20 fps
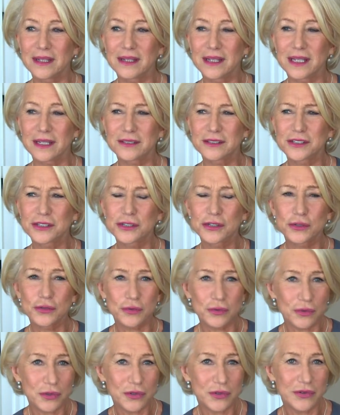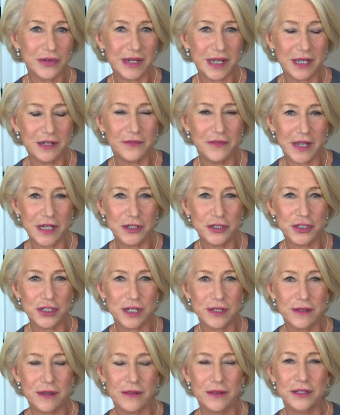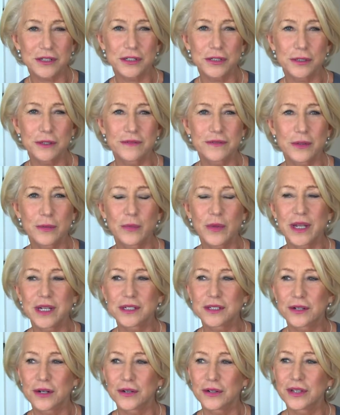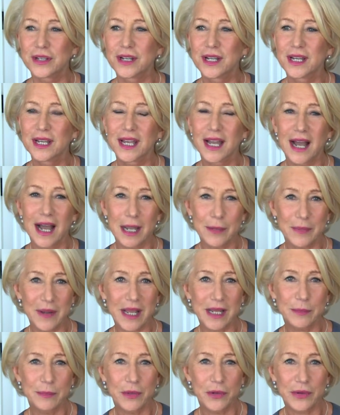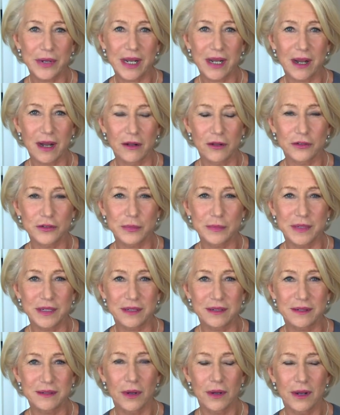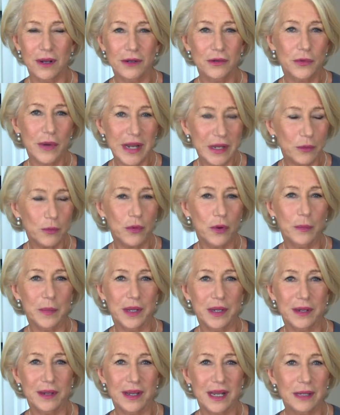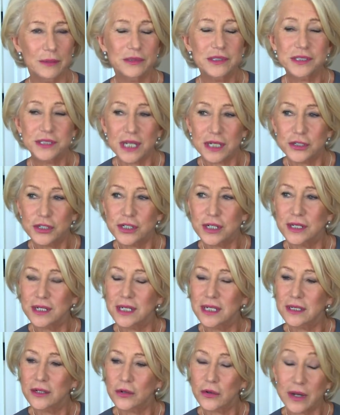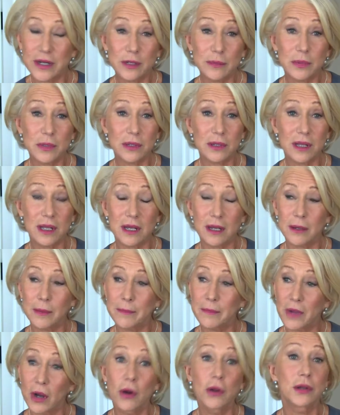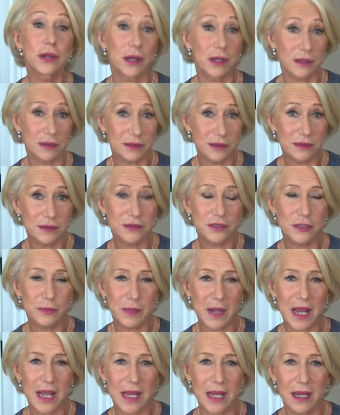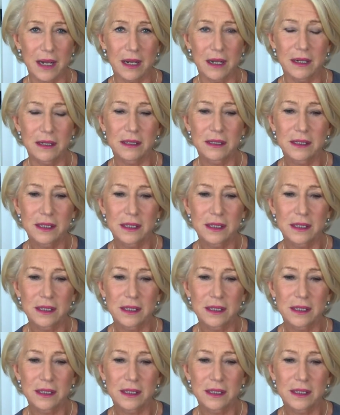extraordinary adventure that the two of them went on. I played Maria Altman, a great woman. It was such an incredible honor to play her.